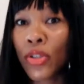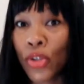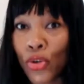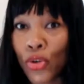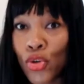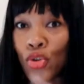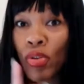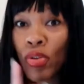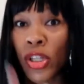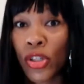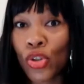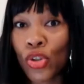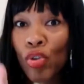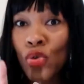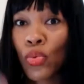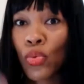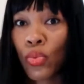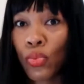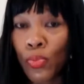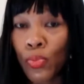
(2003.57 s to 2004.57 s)
Do you did
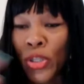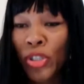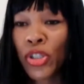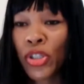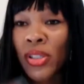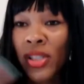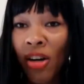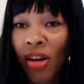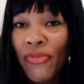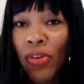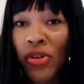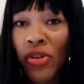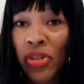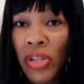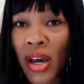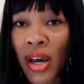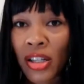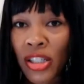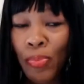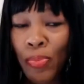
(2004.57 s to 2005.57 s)
you put yourself on
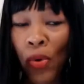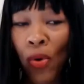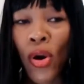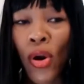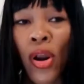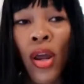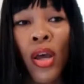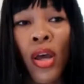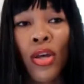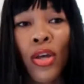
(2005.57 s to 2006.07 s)
child support?